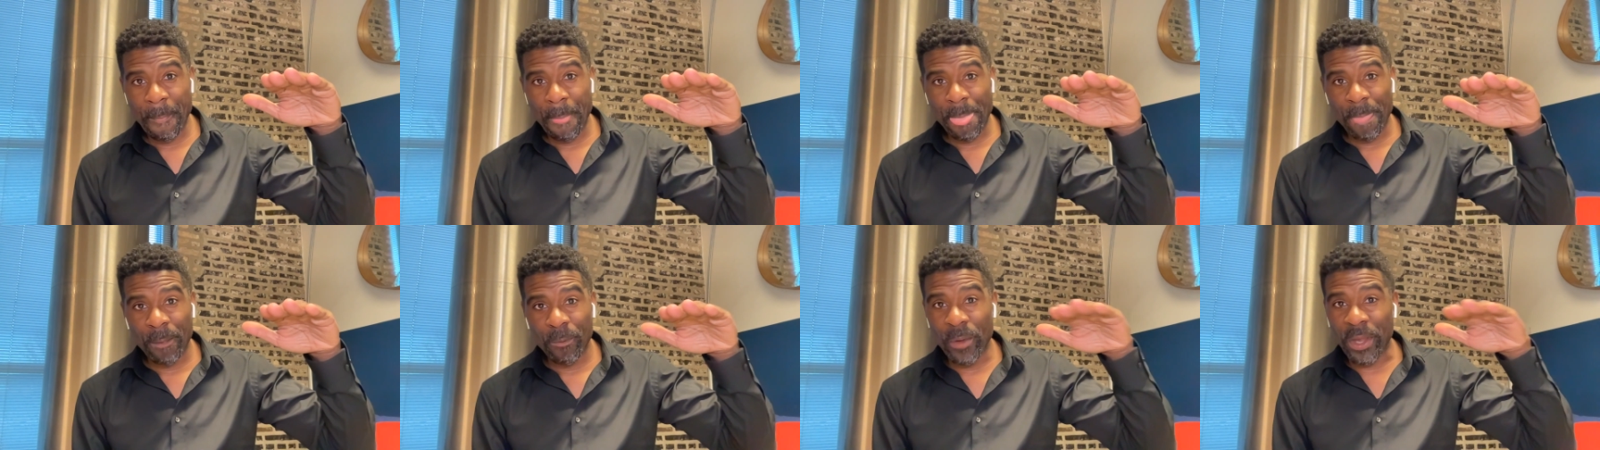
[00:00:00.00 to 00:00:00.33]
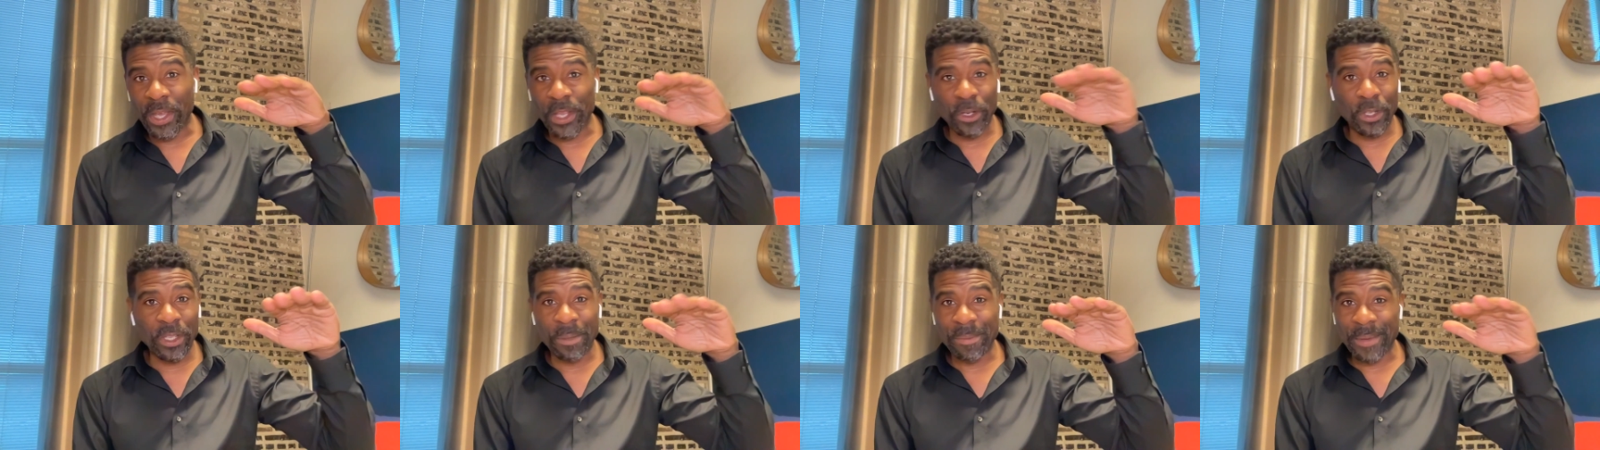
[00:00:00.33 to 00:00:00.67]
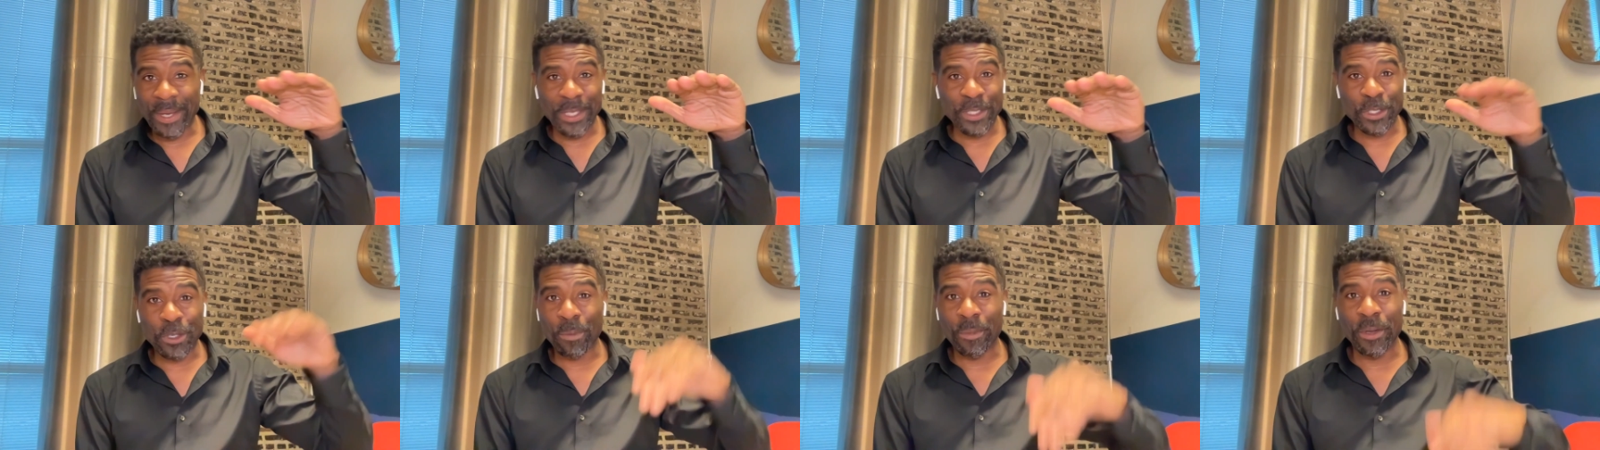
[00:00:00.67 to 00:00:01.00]
We can only make
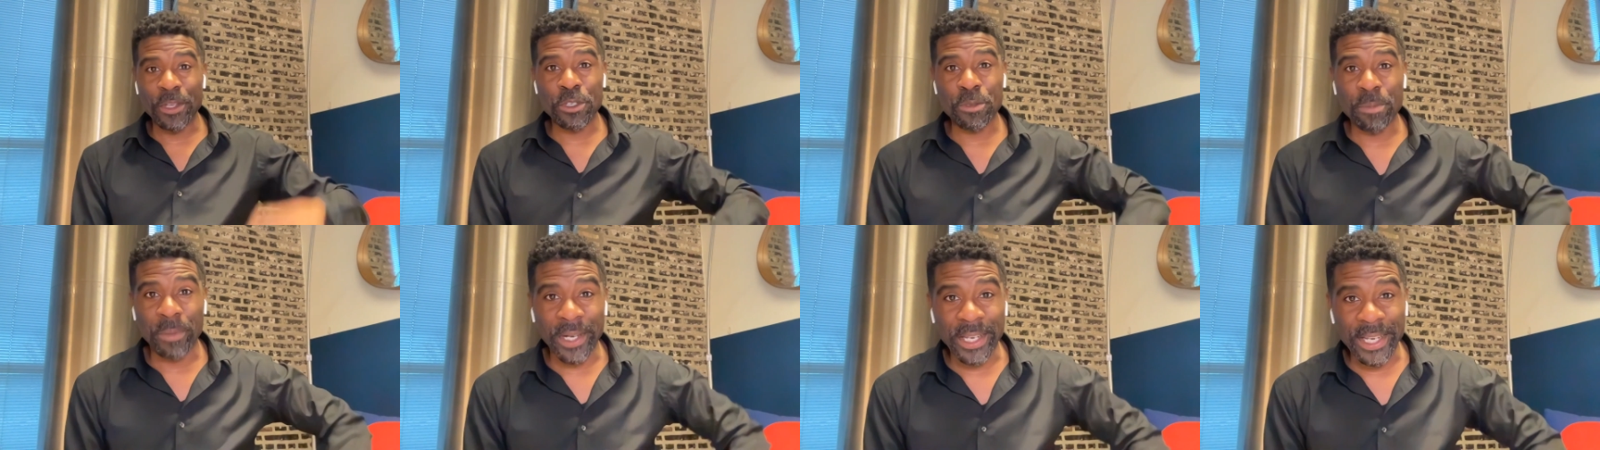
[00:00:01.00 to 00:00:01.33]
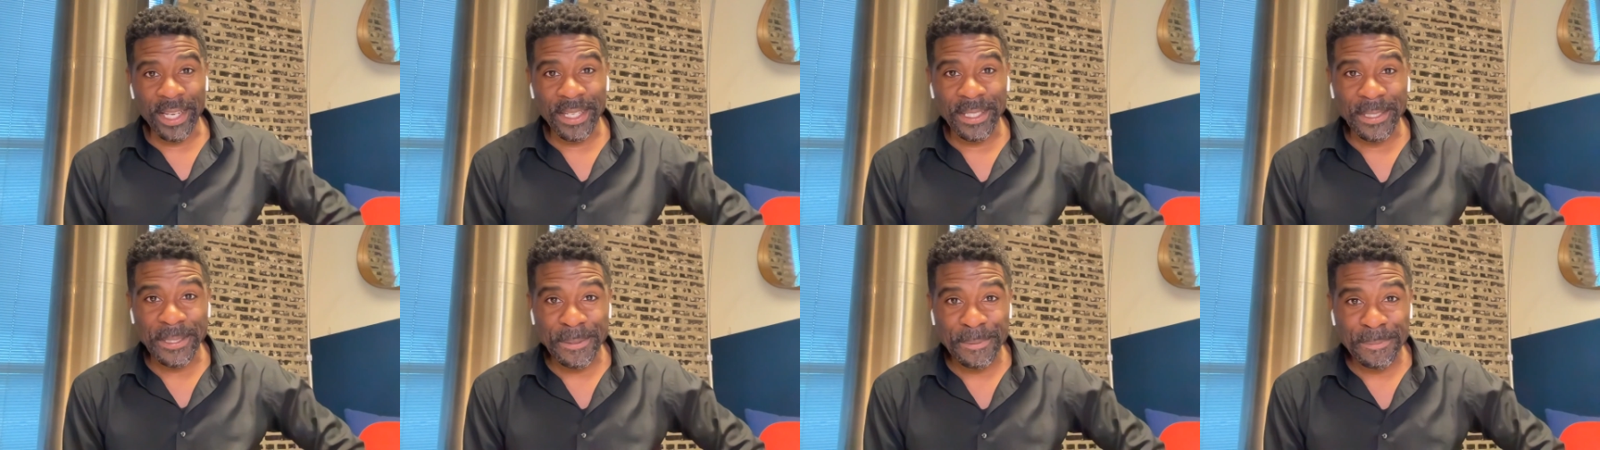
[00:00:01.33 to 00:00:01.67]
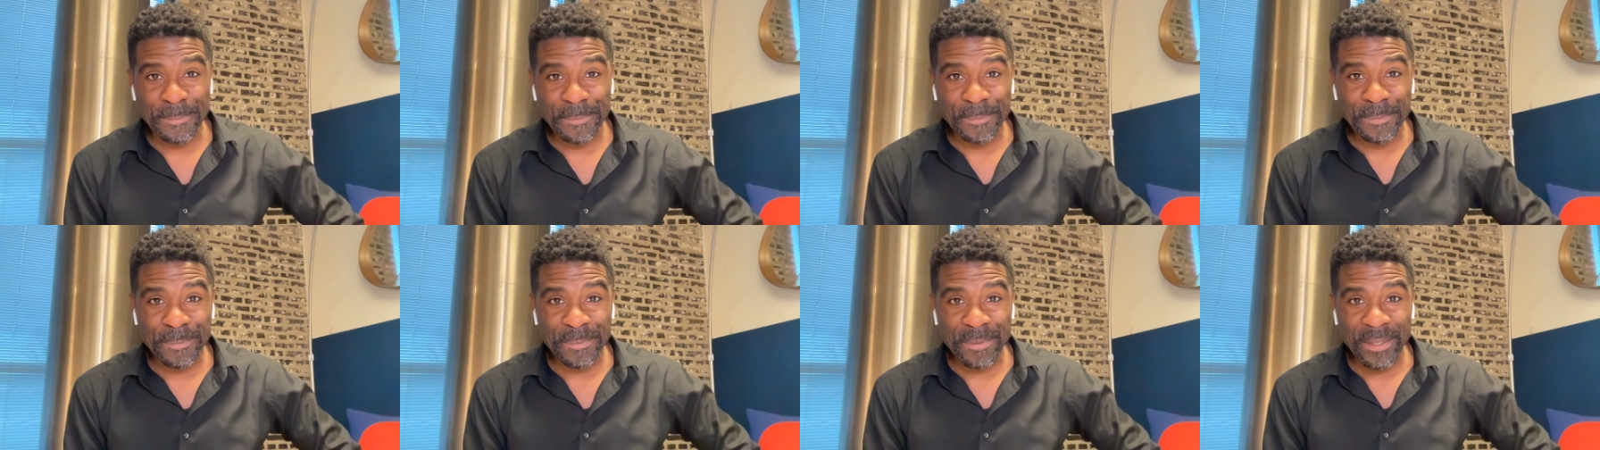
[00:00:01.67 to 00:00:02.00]
so much money.
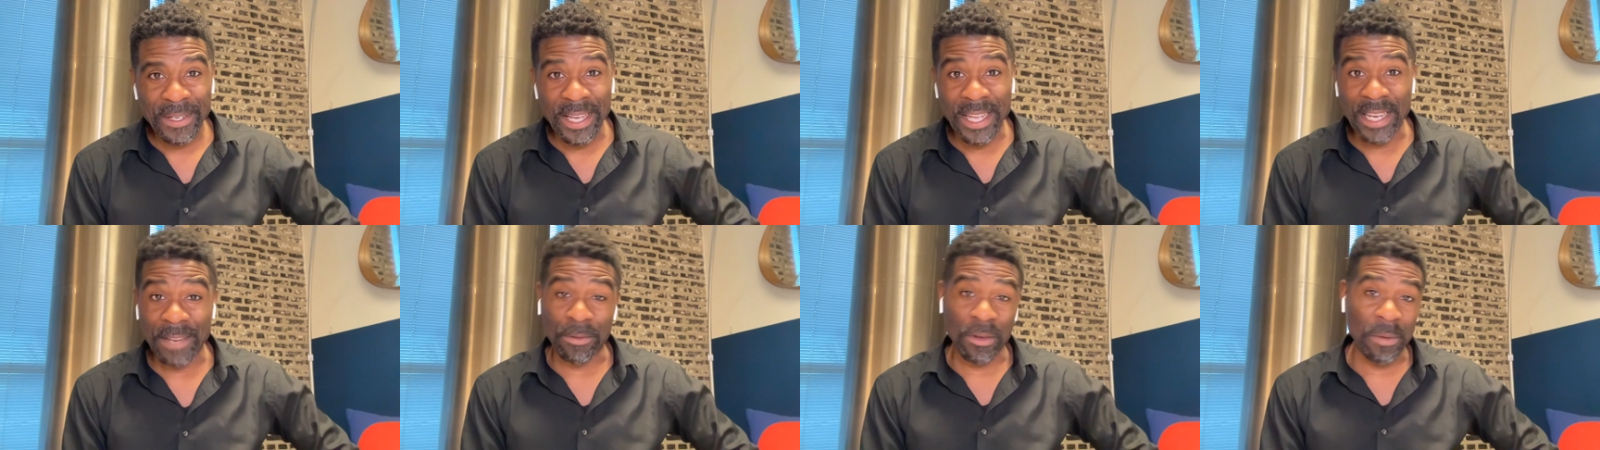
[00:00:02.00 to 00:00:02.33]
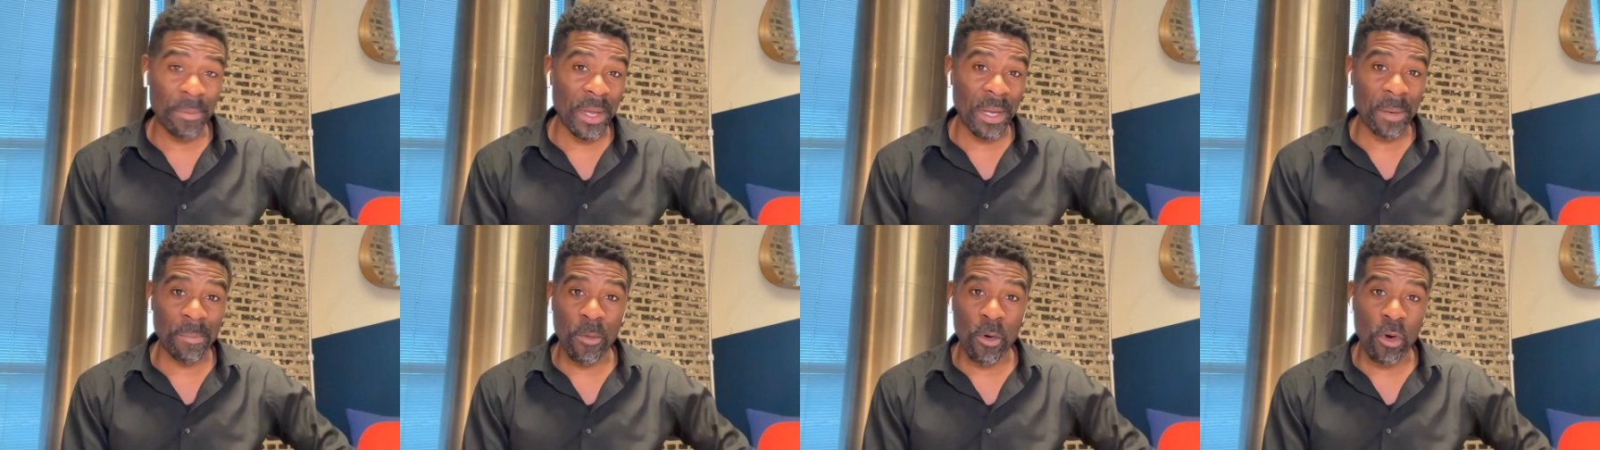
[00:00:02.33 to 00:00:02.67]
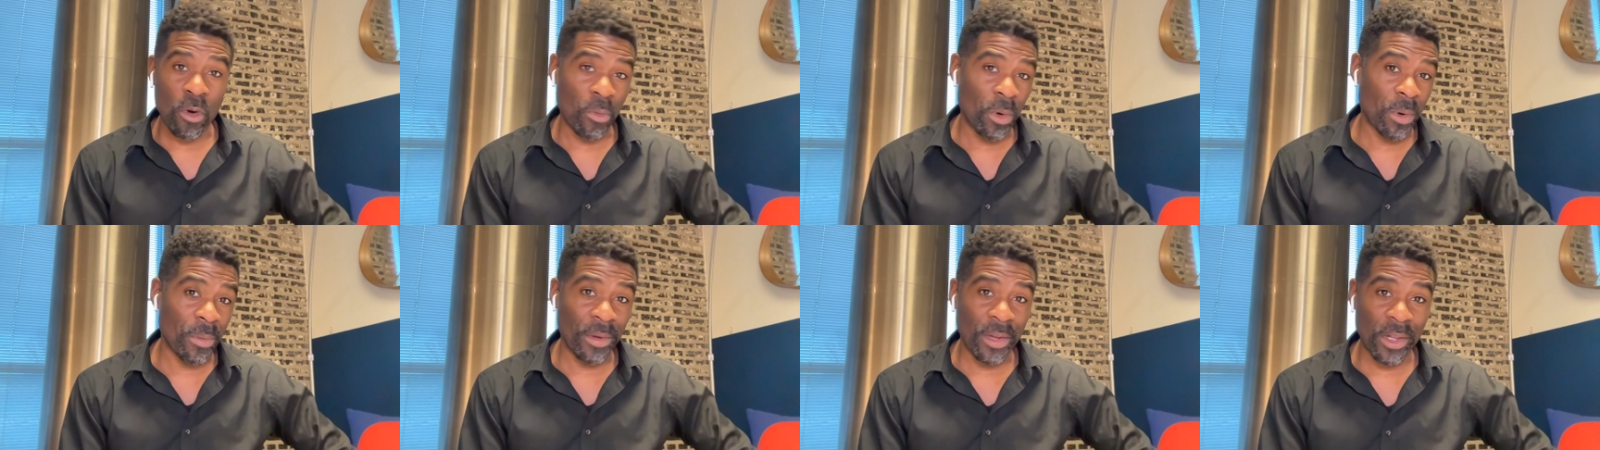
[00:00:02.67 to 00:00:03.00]
And if we make more,
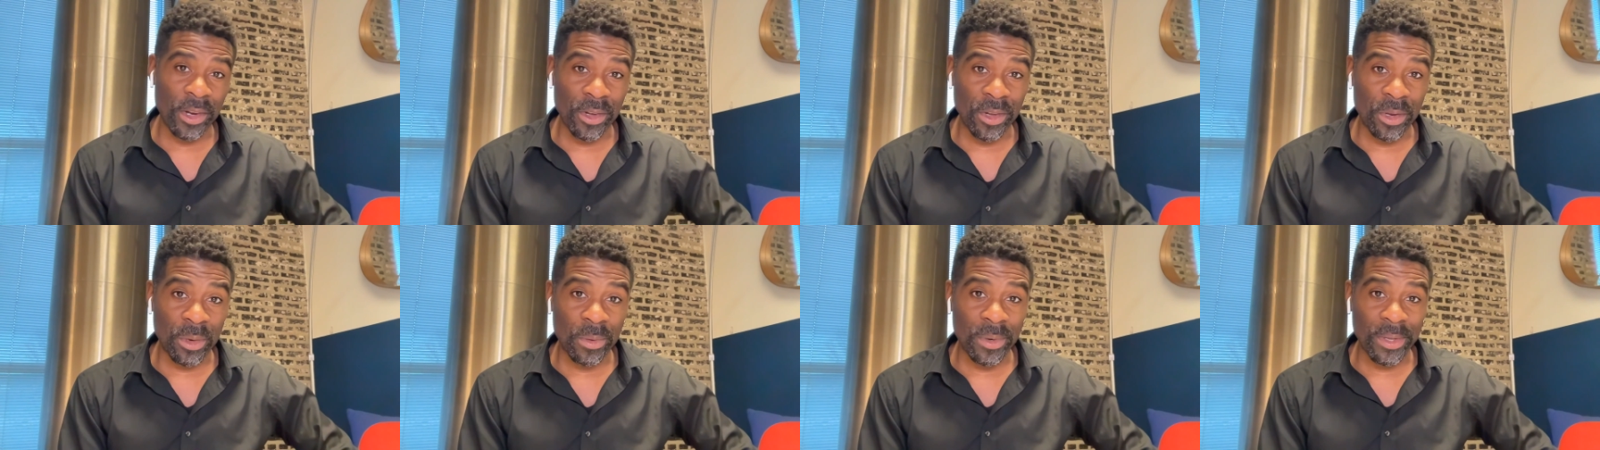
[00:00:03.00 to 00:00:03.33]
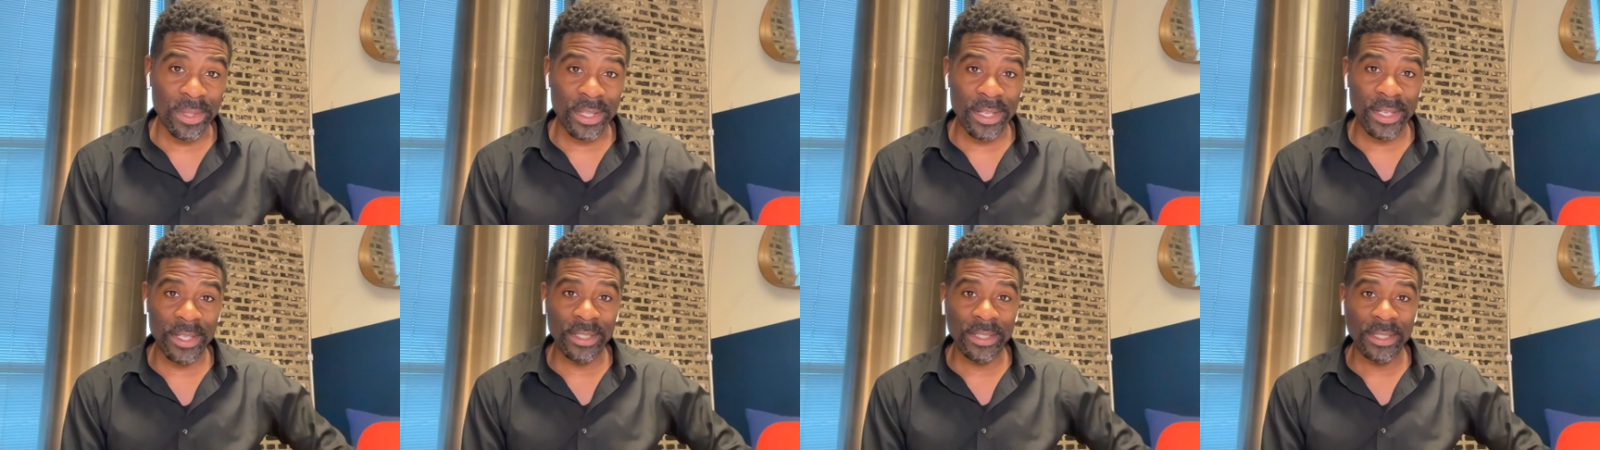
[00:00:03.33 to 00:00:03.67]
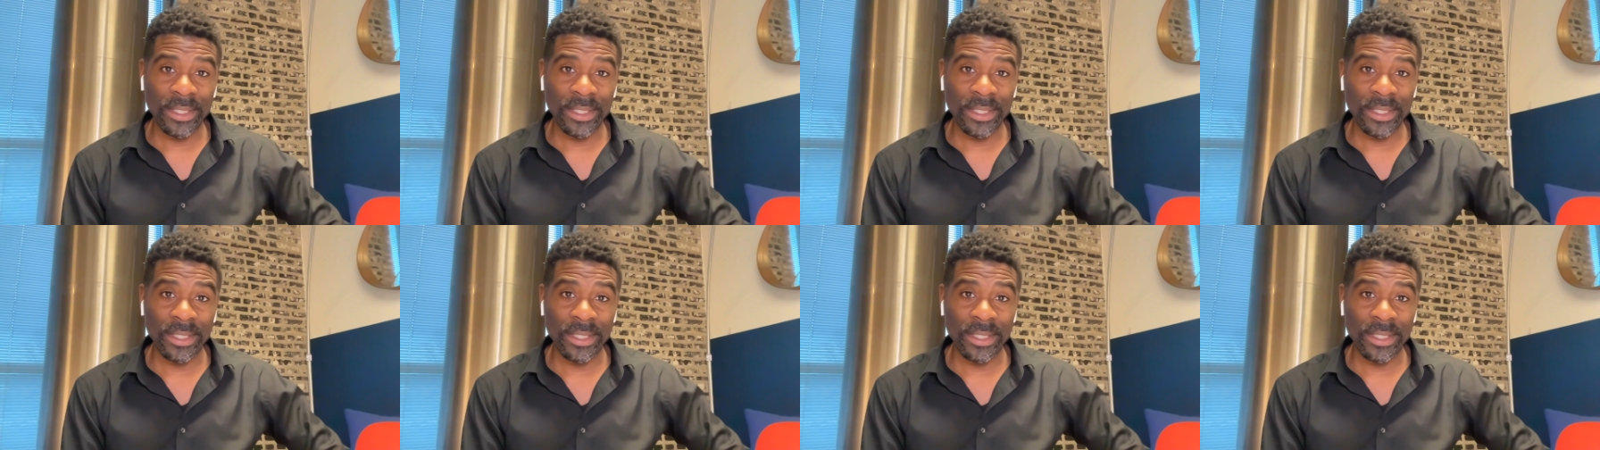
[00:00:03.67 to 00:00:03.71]
what are we going to do with it?